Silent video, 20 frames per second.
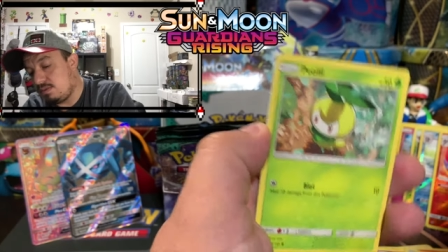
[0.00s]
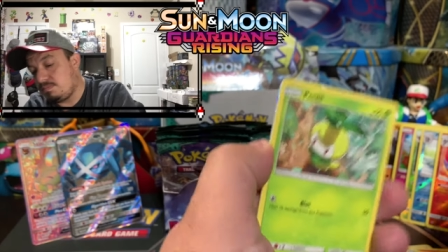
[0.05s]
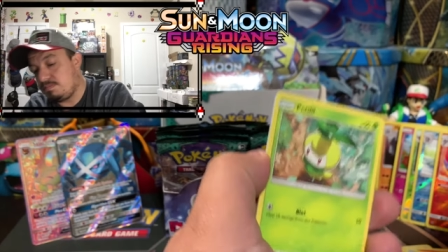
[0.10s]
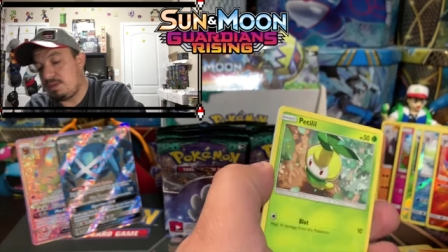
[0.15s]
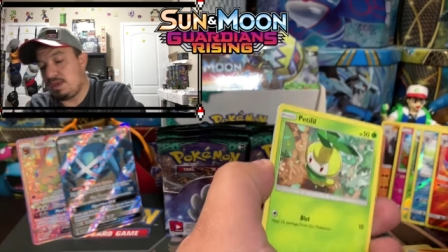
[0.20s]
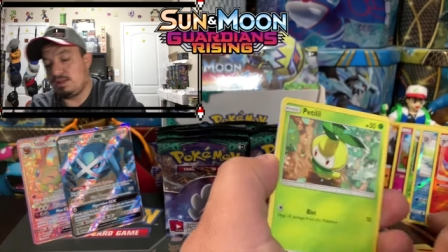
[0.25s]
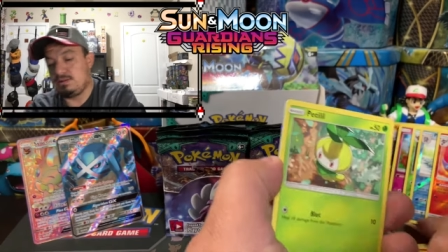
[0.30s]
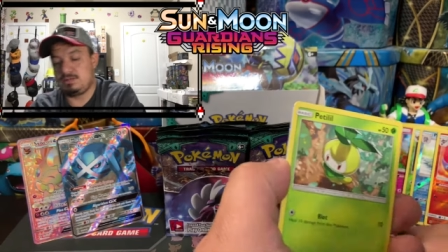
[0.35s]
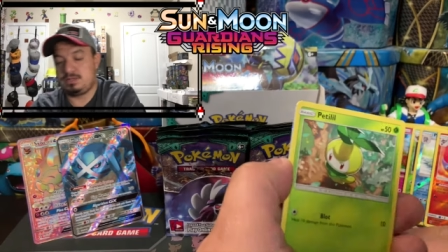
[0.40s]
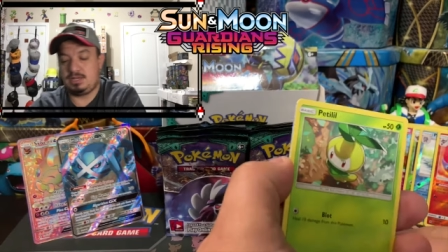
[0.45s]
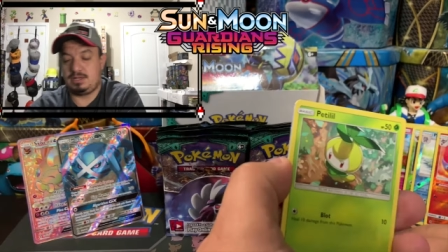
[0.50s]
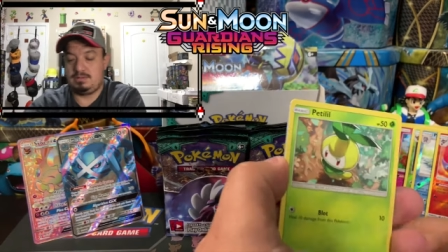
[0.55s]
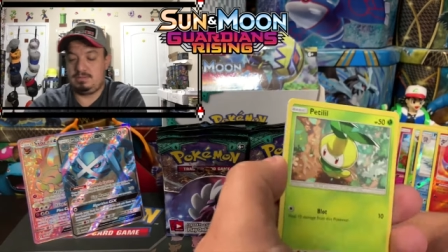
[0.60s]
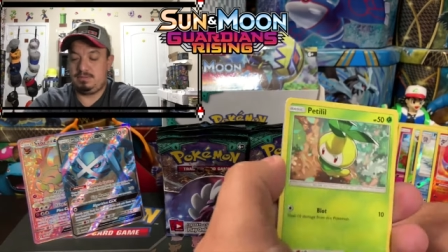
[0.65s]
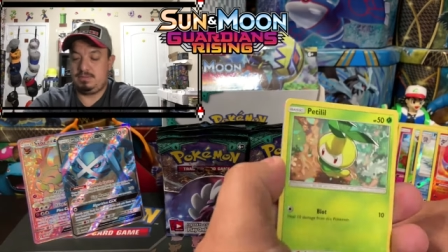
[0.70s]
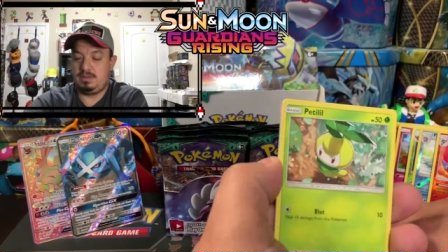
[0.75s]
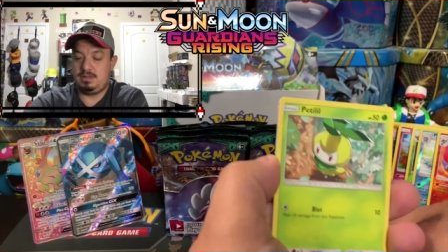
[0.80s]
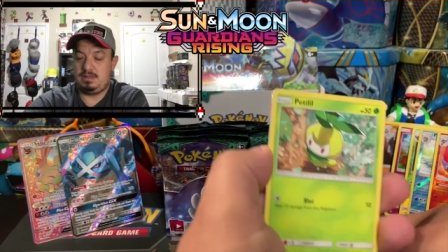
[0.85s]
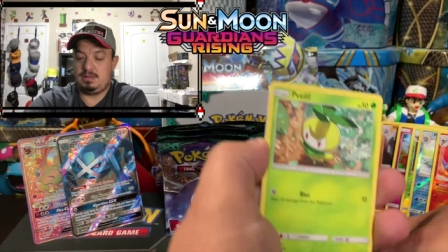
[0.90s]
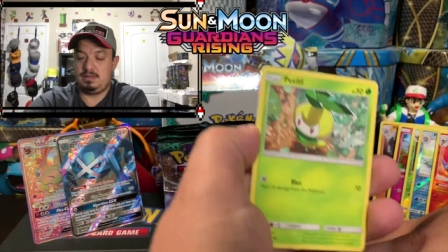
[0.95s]

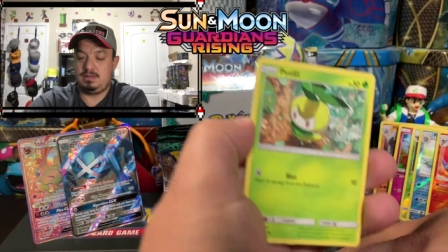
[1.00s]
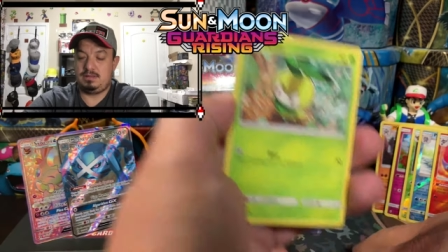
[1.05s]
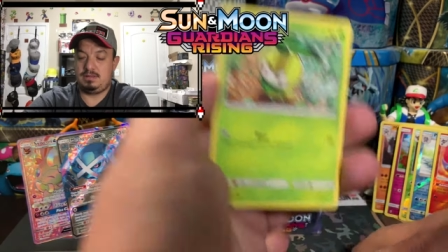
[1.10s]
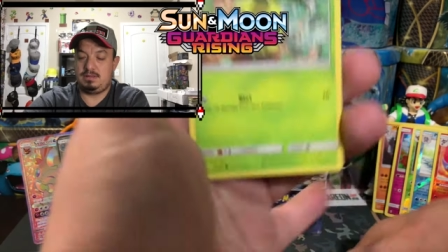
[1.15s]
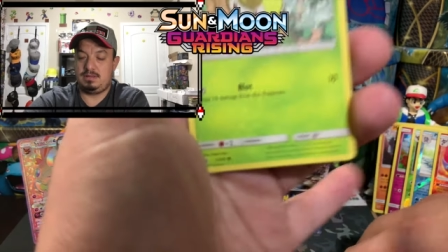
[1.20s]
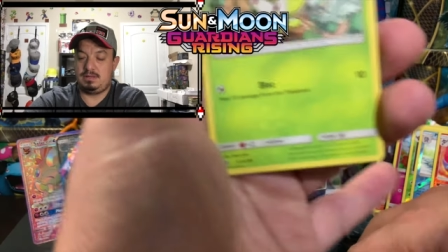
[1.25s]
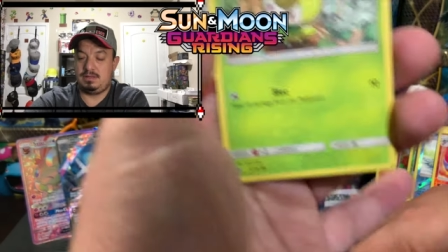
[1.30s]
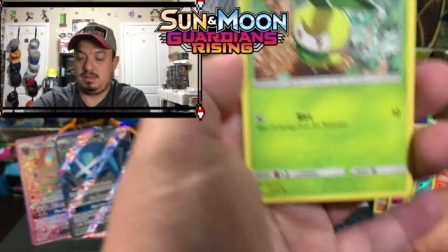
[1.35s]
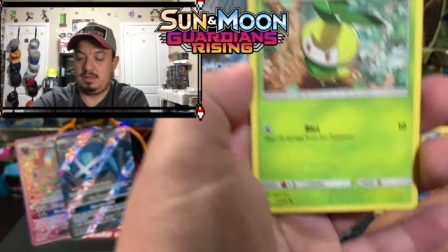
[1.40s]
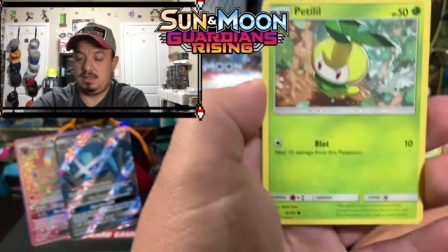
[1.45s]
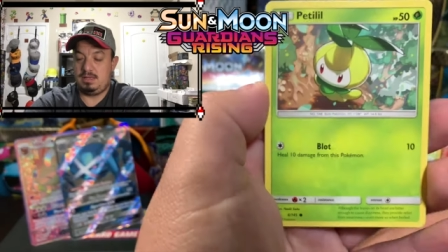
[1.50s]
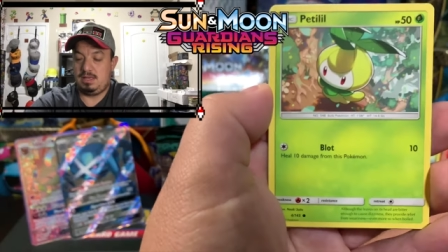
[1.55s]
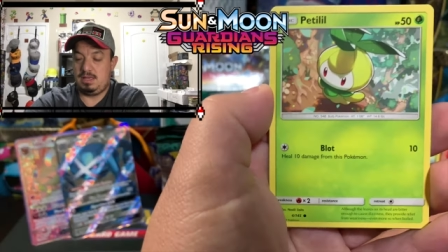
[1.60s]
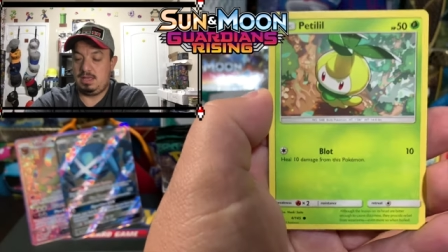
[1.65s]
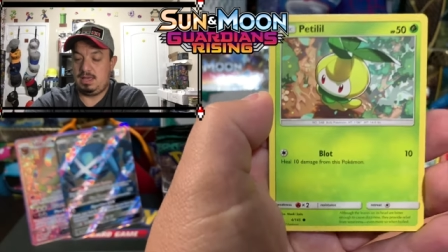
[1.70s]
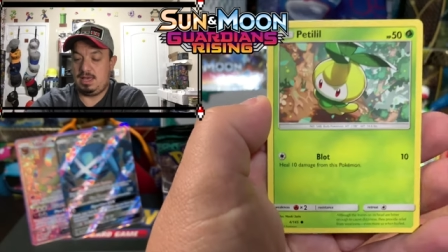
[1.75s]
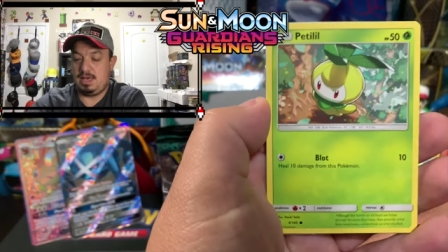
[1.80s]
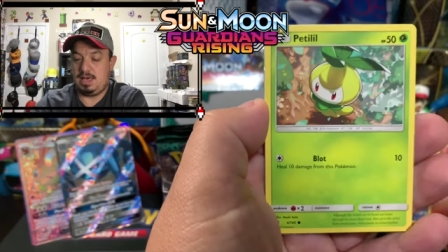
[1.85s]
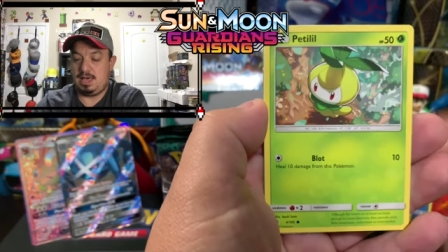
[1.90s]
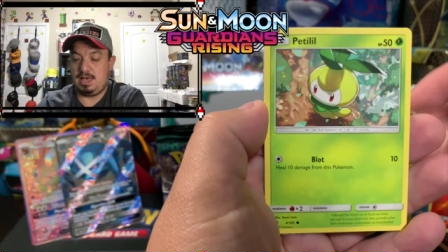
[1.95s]
Beldum,
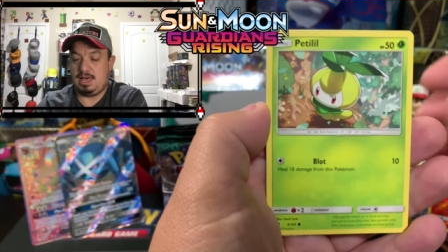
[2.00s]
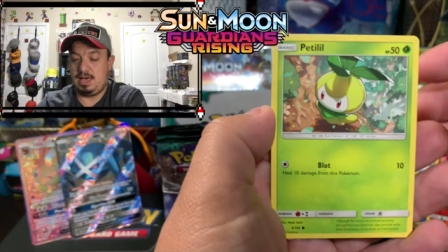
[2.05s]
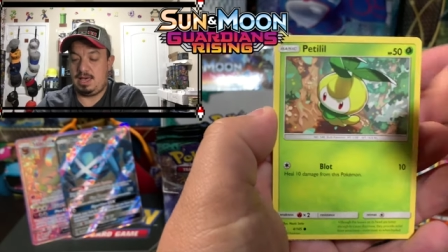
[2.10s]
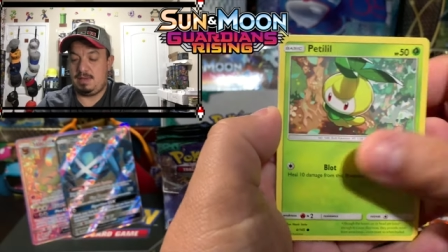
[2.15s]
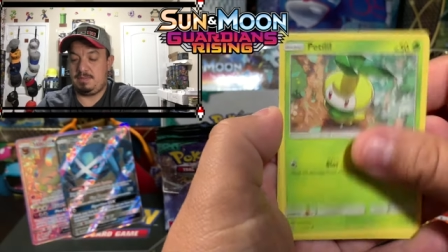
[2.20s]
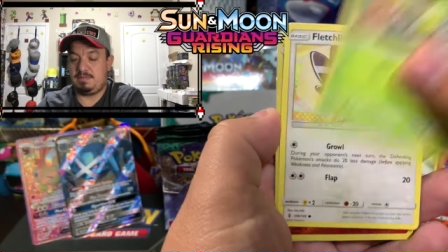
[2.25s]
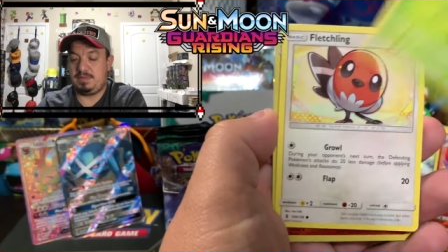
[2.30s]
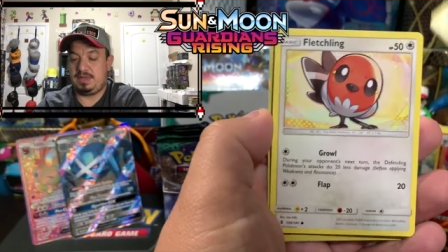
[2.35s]
uh,